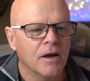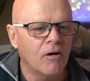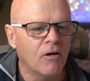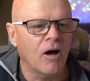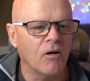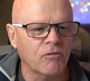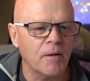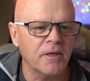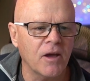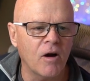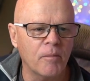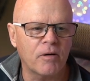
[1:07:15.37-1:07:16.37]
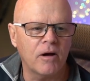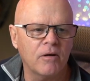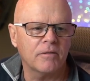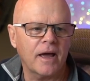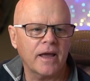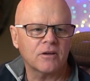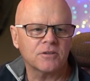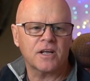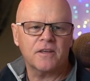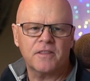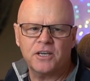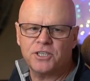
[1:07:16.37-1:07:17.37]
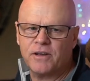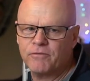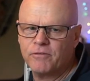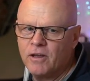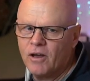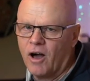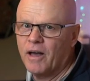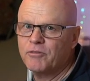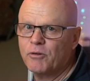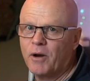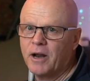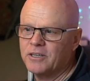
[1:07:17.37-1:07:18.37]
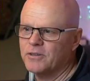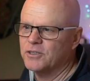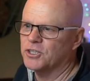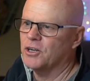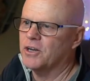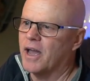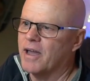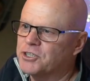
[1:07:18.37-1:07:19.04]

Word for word: All right, I'll grab the iPro. Hang on, stay there, Jeff. I'll have to run into the studio.